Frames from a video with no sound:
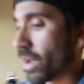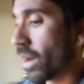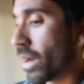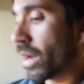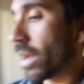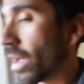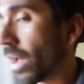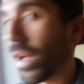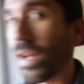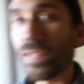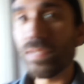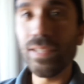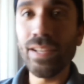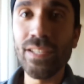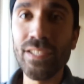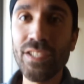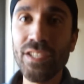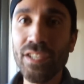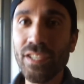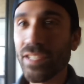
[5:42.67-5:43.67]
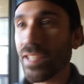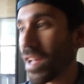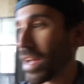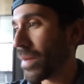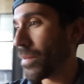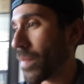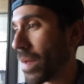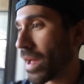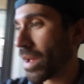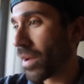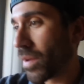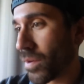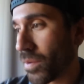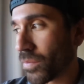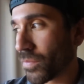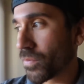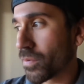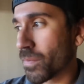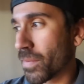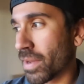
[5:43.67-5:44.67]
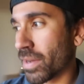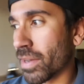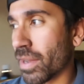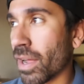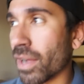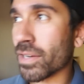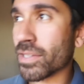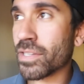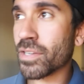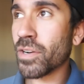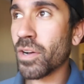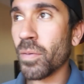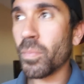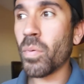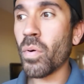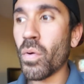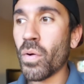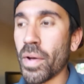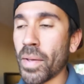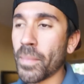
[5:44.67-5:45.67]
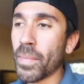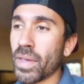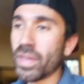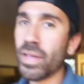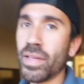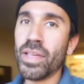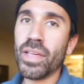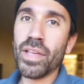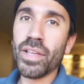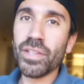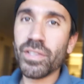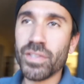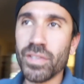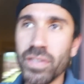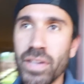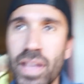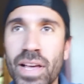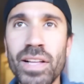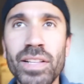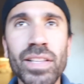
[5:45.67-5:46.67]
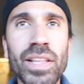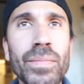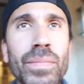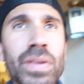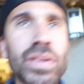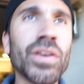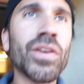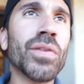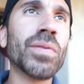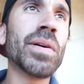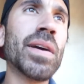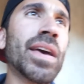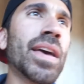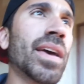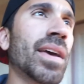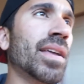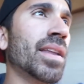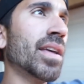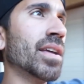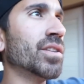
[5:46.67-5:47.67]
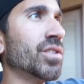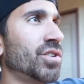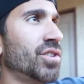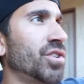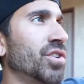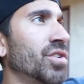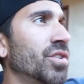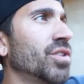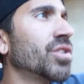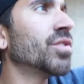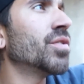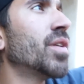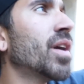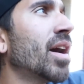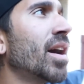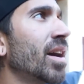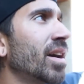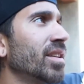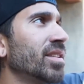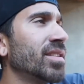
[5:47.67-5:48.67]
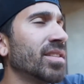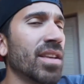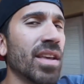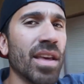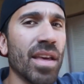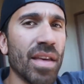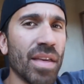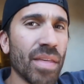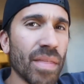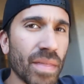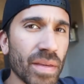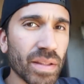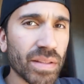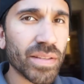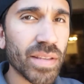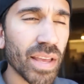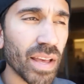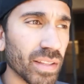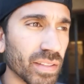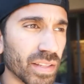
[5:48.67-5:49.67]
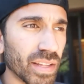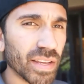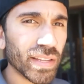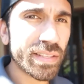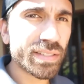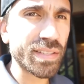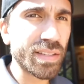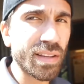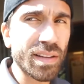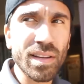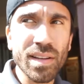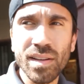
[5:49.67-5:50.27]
Alright guys, I just got back home from my doctor appointment. So now let me go ahead and show you guys the tail lights.